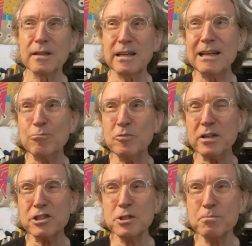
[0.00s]
it
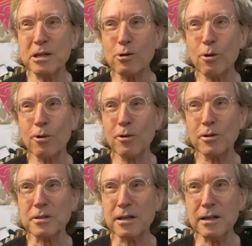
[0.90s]
really should be
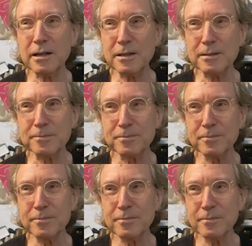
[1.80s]
called
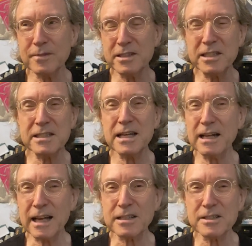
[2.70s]
the
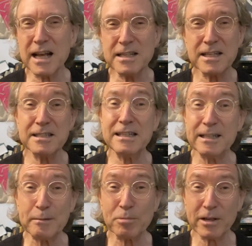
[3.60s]
D10X
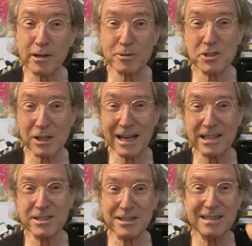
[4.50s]
SACD player
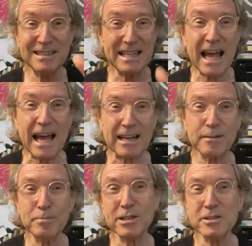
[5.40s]
/DAC
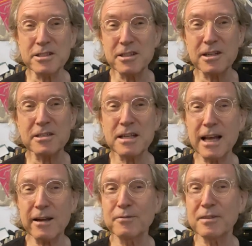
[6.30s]
because it does have